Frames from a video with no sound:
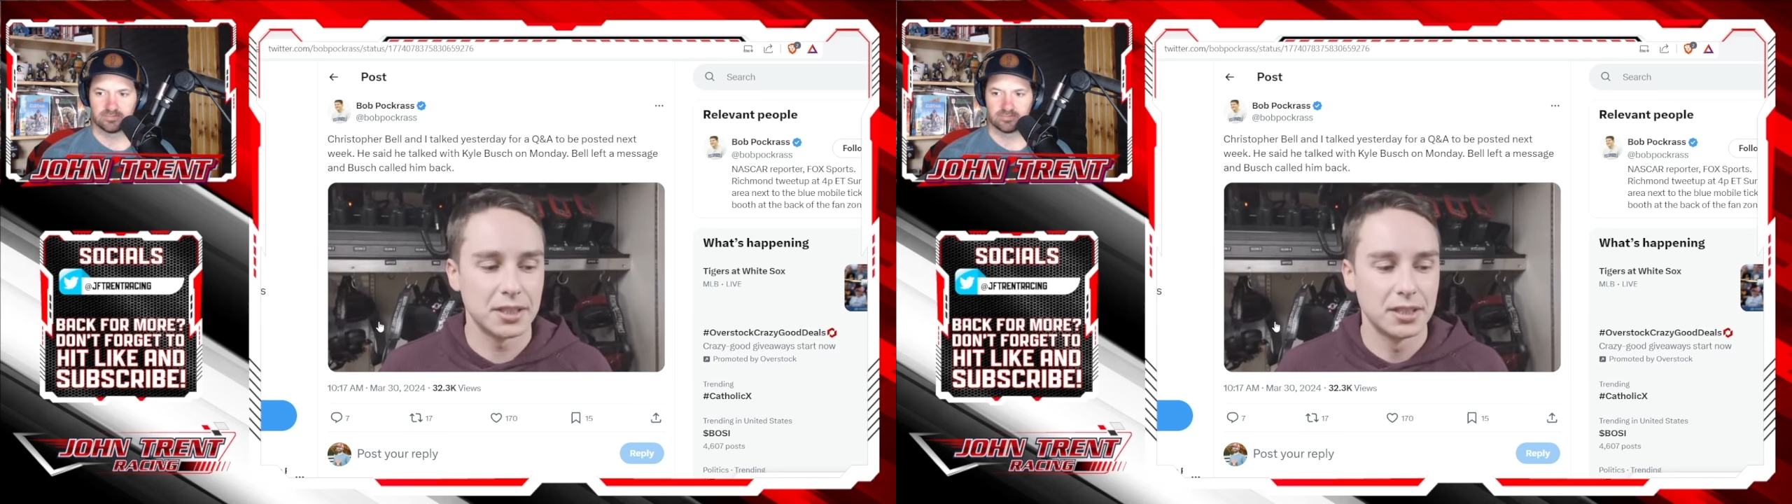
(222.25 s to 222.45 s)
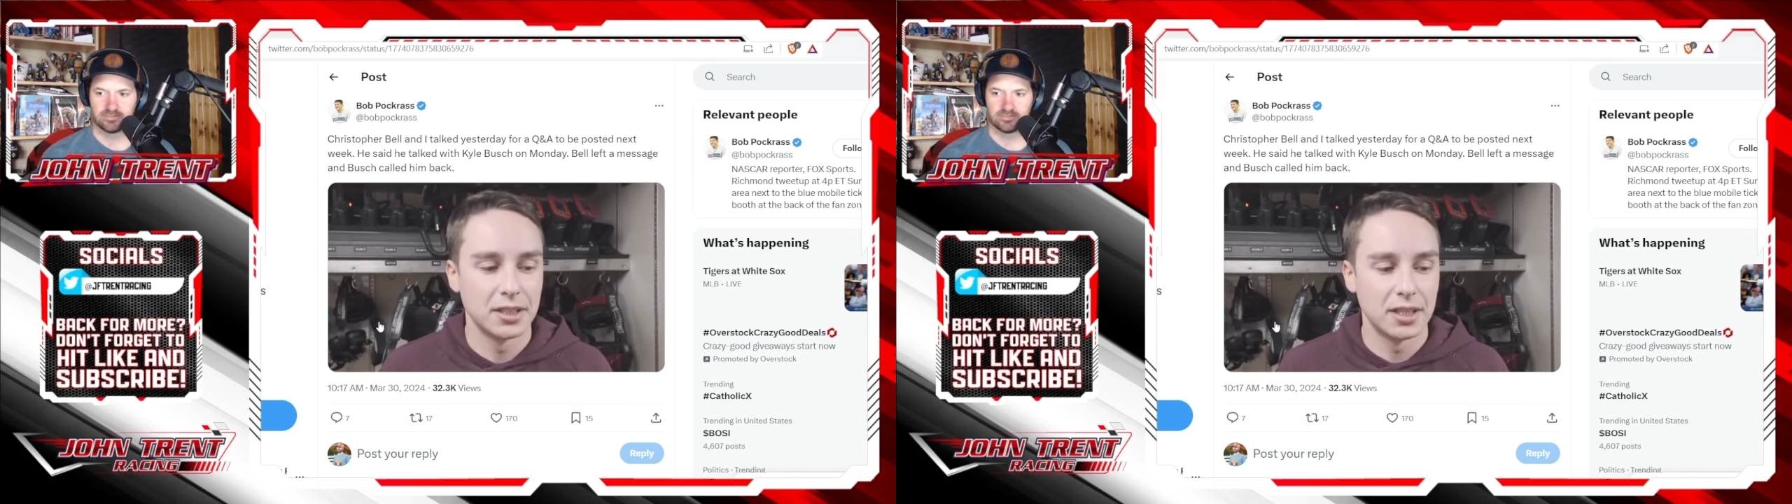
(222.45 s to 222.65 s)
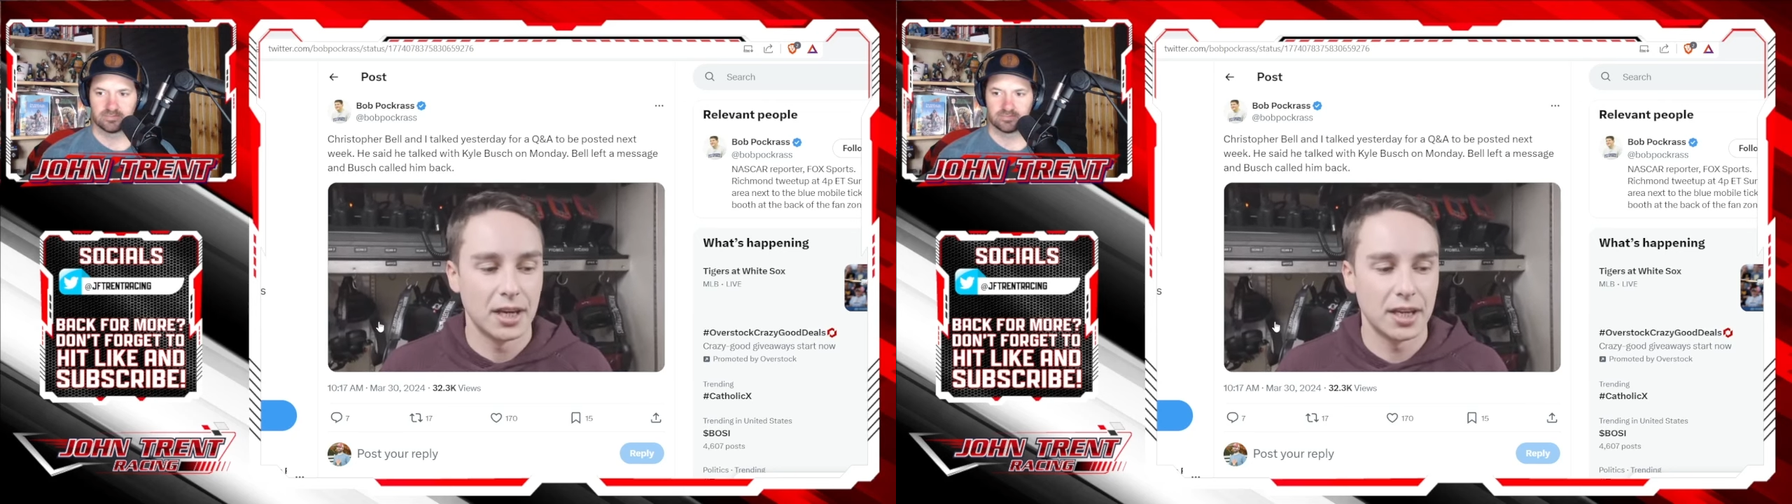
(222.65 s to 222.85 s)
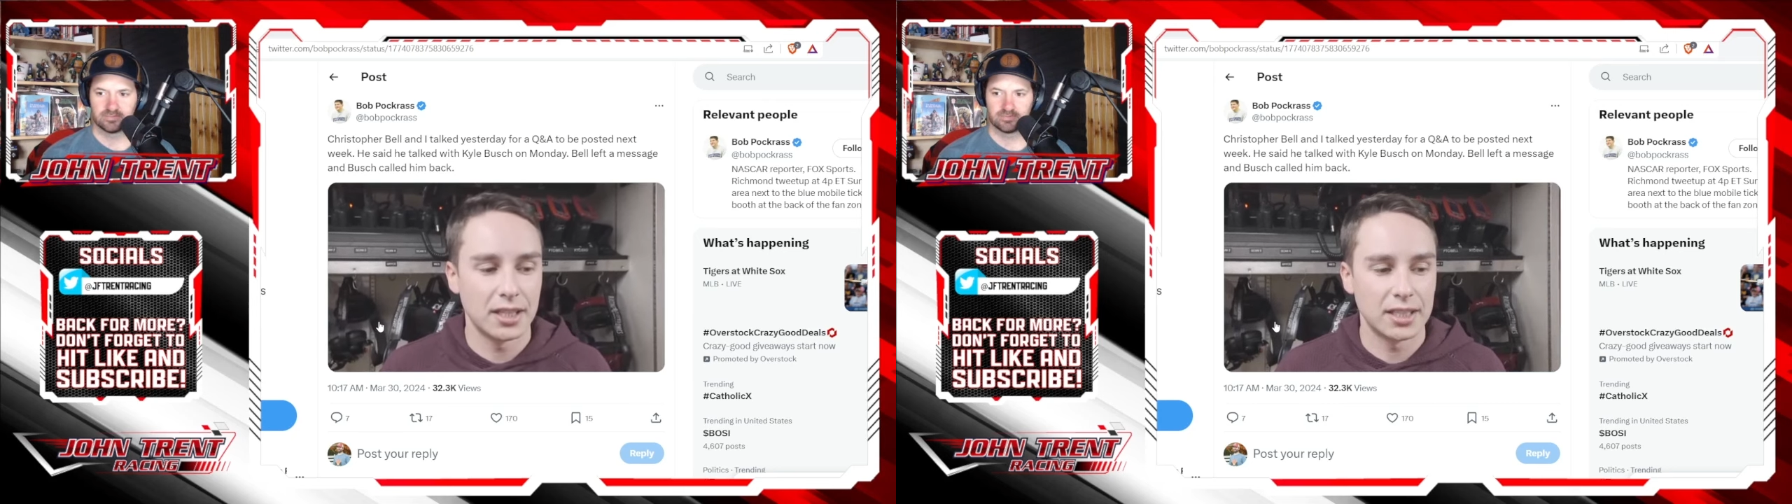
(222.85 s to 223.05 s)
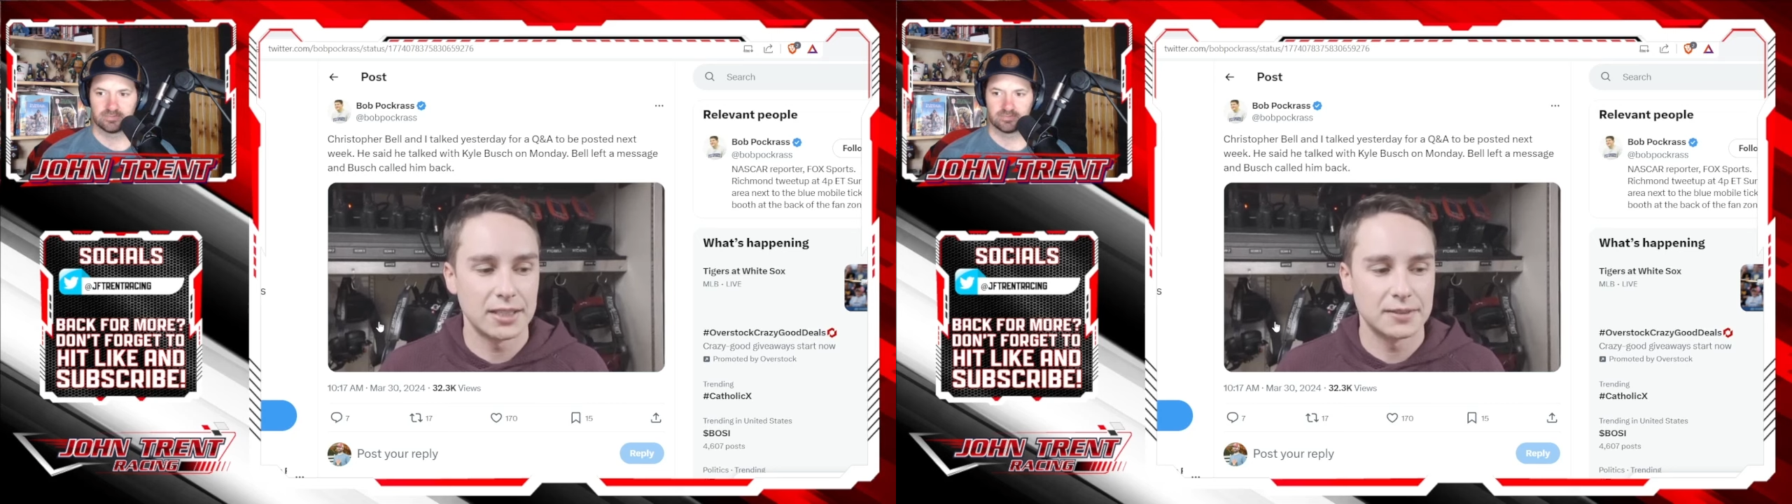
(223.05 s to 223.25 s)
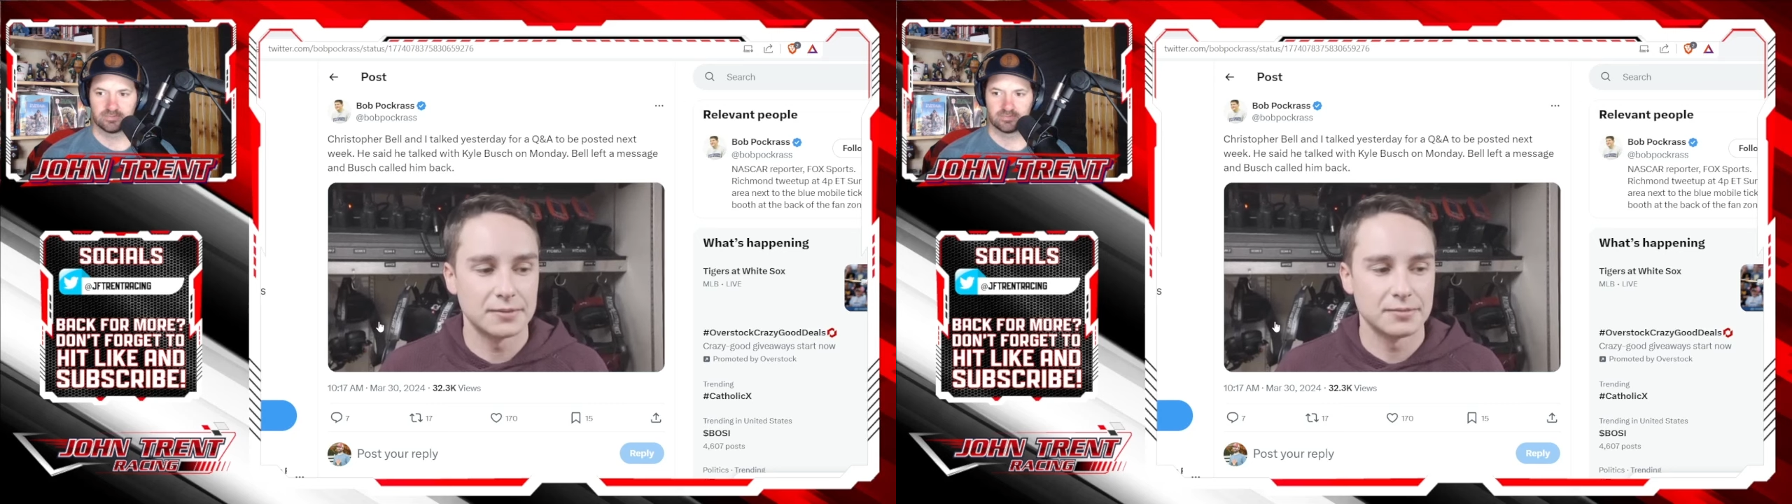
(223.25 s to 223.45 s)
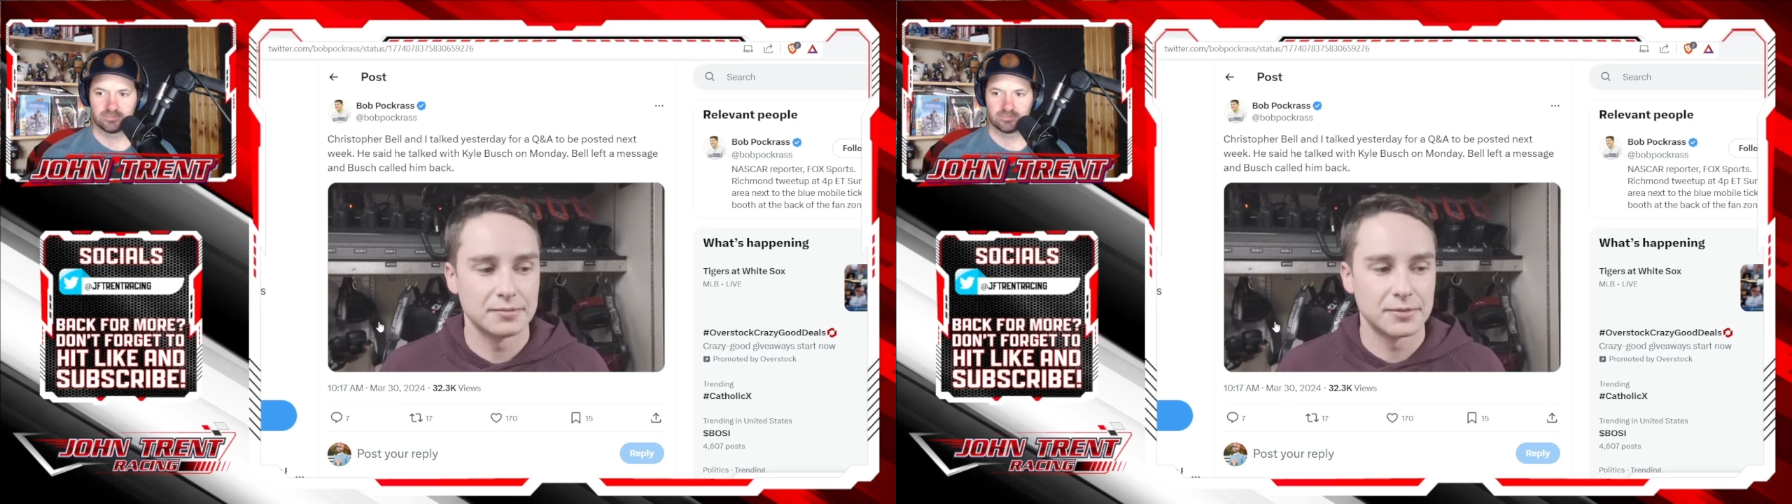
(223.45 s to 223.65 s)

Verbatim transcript: but uh,